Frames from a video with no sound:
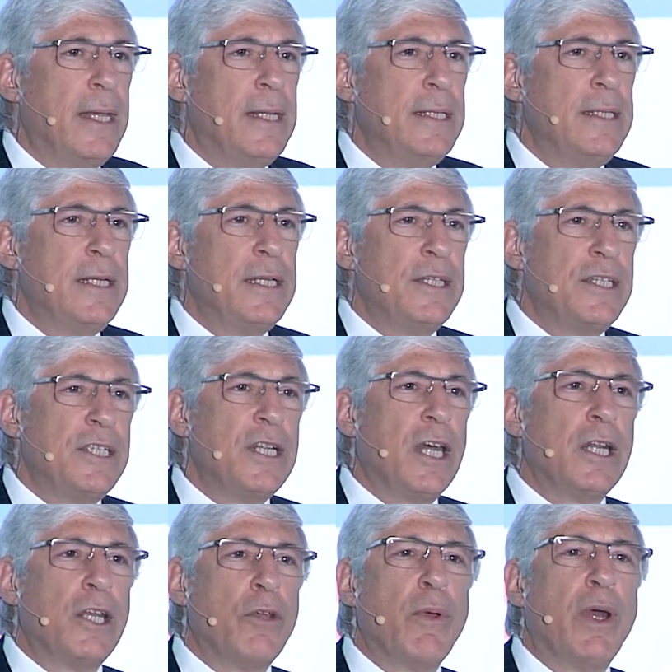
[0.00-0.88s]
did a
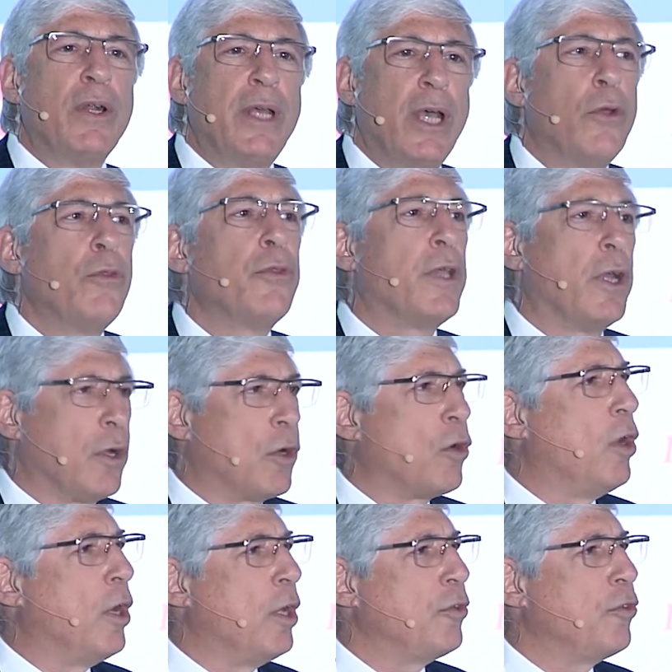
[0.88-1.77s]
study around healthcare
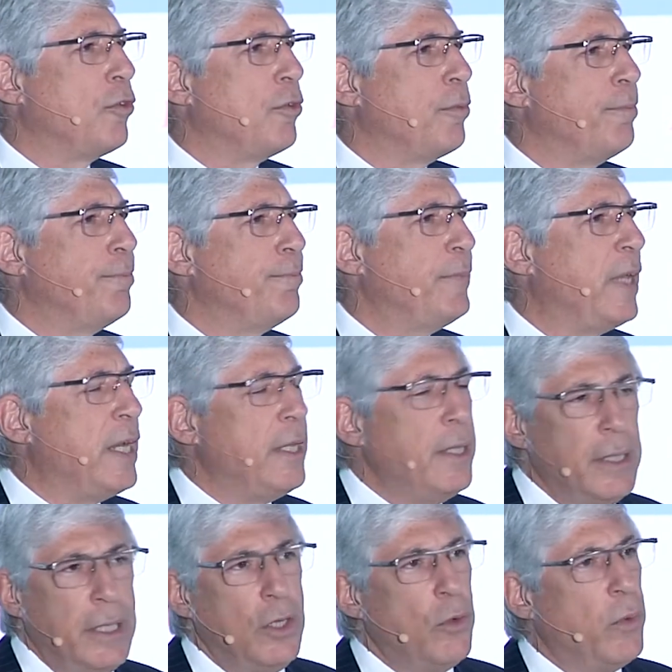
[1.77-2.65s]
costs. And
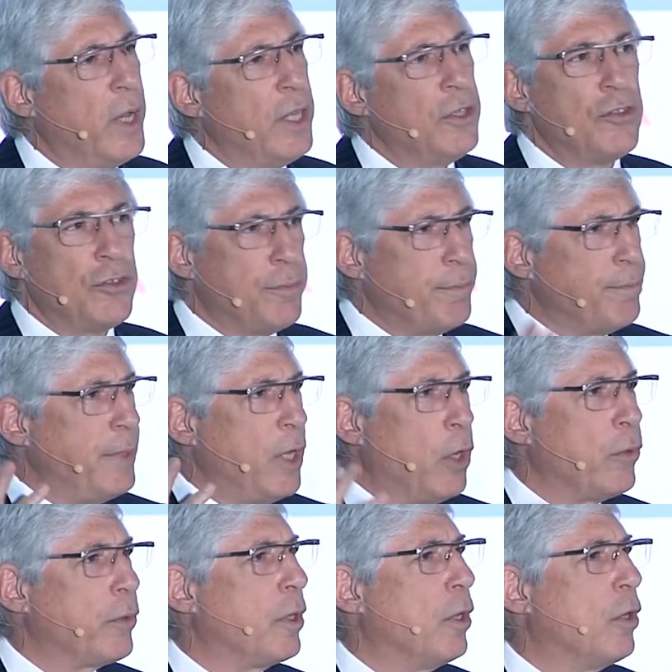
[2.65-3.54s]
in the US,
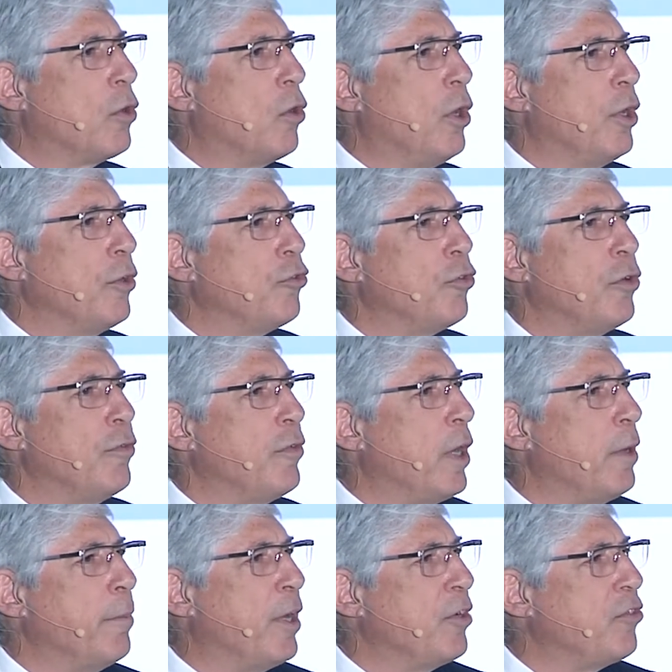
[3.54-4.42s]
healthcare costs are
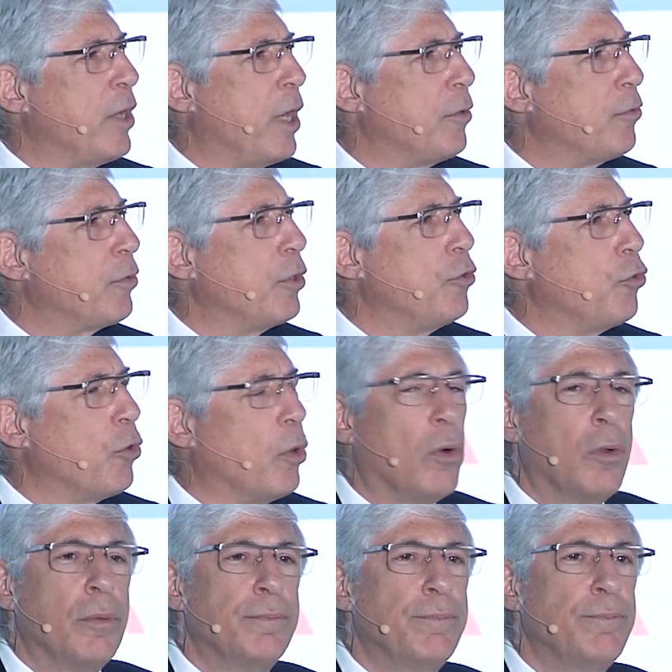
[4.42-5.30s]
very much out of control.